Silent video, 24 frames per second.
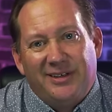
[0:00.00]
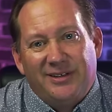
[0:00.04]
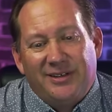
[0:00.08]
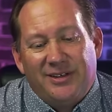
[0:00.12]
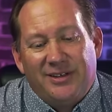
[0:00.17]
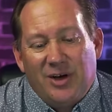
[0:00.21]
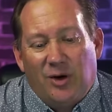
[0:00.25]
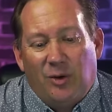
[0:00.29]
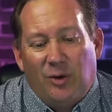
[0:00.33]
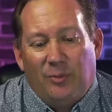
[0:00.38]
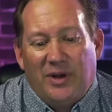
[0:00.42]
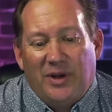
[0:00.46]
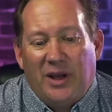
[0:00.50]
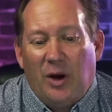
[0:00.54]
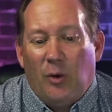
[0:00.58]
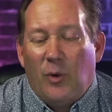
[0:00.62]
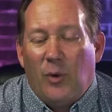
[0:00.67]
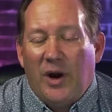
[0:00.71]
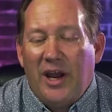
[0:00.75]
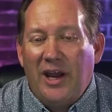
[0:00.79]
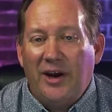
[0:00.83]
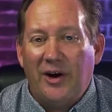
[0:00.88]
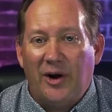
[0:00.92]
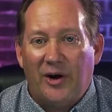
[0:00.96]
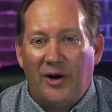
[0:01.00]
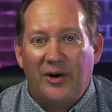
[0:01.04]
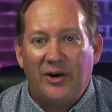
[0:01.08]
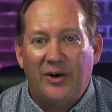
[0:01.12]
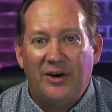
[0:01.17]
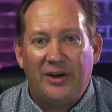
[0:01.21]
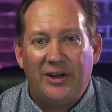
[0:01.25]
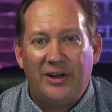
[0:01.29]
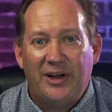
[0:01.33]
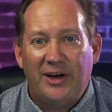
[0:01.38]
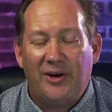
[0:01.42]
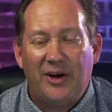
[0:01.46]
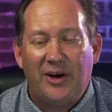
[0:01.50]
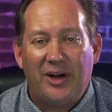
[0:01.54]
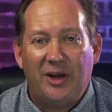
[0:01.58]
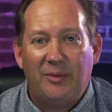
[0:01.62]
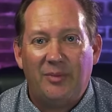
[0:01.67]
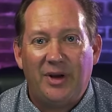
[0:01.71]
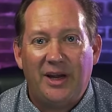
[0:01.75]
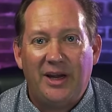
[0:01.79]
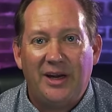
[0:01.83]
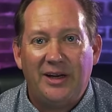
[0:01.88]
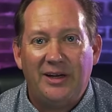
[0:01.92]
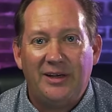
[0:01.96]
don't be a wiener. You know what I
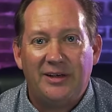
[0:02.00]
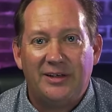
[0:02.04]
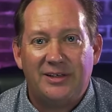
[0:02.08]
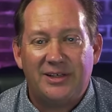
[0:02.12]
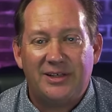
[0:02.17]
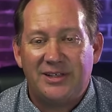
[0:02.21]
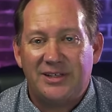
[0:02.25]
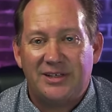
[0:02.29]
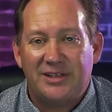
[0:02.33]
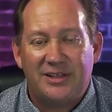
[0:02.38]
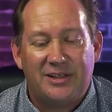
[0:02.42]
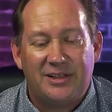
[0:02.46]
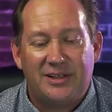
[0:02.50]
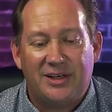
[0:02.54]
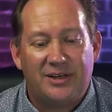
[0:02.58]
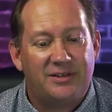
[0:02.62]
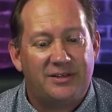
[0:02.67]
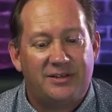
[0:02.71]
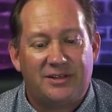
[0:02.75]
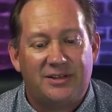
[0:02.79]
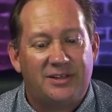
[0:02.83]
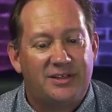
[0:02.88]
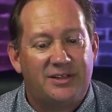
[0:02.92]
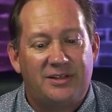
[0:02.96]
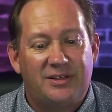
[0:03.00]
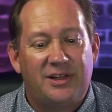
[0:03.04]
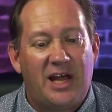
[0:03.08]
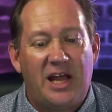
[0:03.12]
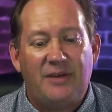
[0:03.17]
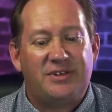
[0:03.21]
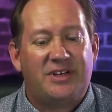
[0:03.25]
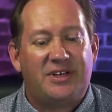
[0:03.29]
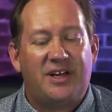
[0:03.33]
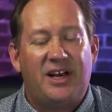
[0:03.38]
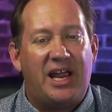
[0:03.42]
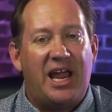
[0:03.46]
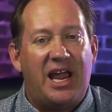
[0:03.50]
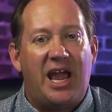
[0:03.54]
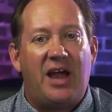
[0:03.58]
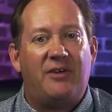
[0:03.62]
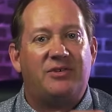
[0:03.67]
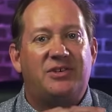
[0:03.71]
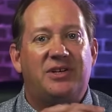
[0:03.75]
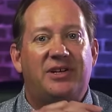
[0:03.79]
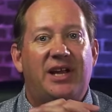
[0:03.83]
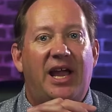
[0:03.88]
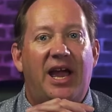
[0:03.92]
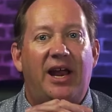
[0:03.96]
mean? Just life's going to have
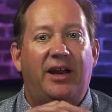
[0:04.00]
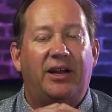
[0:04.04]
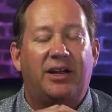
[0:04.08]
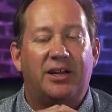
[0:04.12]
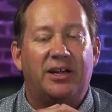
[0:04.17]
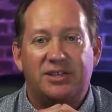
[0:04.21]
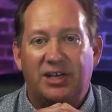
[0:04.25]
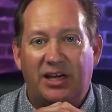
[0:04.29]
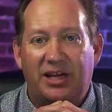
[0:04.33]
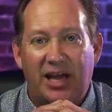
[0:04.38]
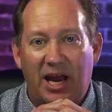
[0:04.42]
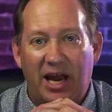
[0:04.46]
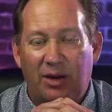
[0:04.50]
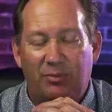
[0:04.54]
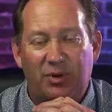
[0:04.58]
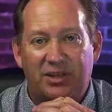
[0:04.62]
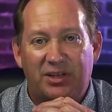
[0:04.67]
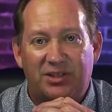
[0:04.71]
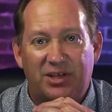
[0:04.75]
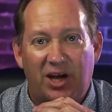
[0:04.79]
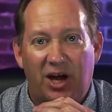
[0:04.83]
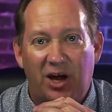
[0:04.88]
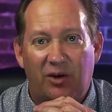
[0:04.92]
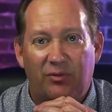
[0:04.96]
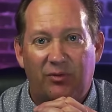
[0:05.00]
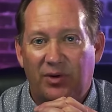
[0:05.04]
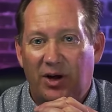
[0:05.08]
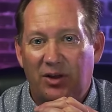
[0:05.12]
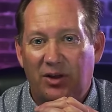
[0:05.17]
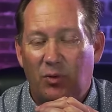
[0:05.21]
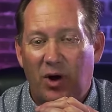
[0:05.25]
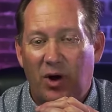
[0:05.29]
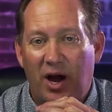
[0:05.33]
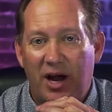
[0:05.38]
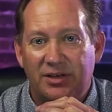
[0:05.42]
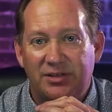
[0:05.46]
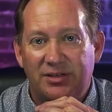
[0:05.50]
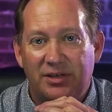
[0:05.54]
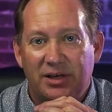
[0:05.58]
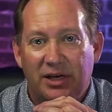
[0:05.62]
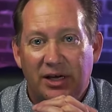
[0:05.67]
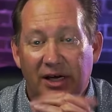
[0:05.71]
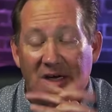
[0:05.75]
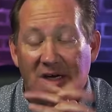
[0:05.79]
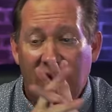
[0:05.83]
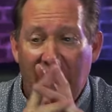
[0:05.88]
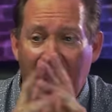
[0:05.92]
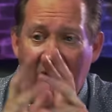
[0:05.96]
shenanigans. You got to be tough. Otherwise,
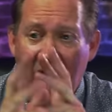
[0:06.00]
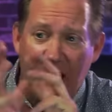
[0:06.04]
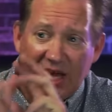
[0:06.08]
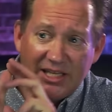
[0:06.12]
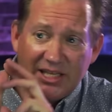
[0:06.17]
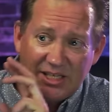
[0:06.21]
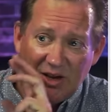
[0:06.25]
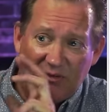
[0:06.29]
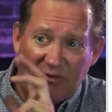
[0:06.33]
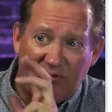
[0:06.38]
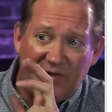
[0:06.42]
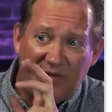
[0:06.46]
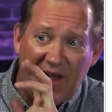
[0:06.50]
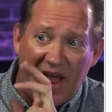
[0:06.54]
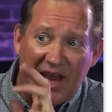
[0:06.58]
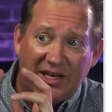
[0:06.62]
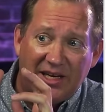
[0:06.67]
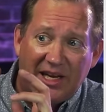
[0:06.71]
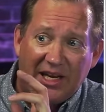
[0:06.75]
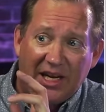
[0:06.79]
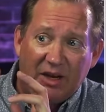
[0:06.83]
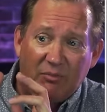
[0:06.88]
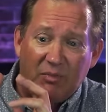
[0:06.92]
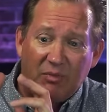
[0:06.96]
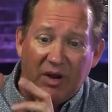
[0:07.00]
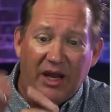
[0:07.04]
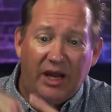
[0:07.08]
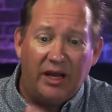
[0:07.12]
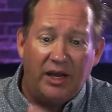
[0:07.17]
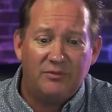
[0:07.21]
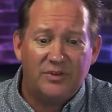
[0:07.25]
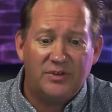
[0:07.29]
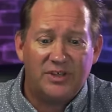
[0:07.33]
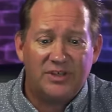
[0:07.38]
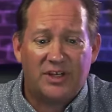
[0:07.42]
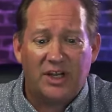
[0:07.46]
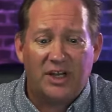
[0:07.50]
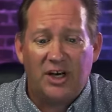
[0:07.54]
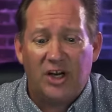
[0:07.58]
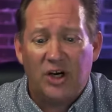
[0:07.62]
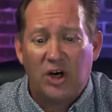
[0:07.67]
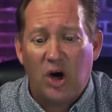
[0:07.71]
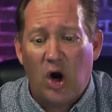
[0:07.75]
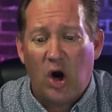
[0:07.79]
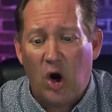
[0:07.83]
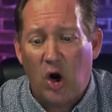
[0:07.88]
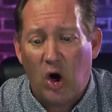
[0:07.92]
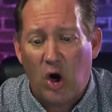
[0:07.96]
it's offending me. I'm just going to
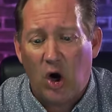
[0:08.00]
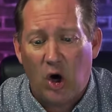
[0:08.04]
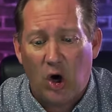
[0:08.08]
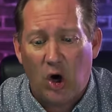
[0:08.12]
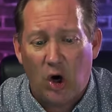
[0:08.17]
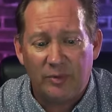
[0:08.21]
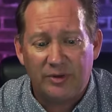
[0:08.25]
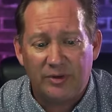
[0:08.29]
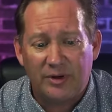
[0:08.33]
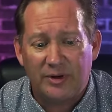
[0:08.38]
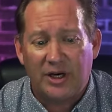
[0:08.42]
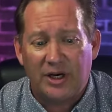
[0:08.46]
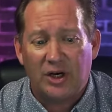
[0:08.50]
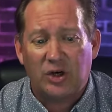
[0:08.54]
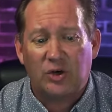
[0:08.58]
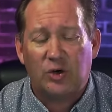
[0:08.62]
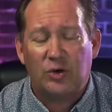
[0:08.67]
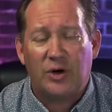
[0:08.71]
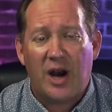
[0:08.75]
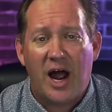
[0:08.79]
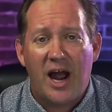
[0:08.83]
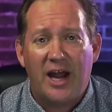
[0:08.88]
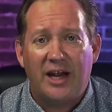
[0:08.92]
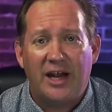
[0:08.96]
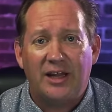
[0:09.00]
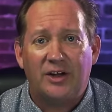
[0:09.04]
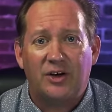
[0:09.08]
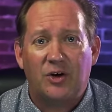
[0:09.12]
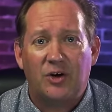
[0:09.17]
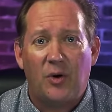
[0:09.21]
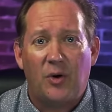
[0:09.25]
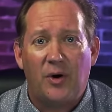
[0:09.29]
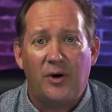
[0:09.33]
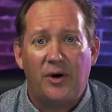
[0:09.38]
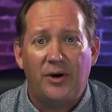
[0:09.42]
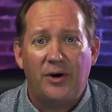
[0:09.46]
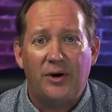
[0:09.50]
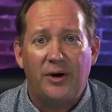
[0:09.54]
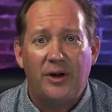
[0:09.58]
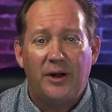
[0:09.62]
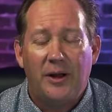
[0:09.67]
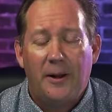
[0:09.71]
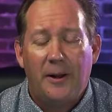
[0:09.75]
go home. I'm going to cry in the corner.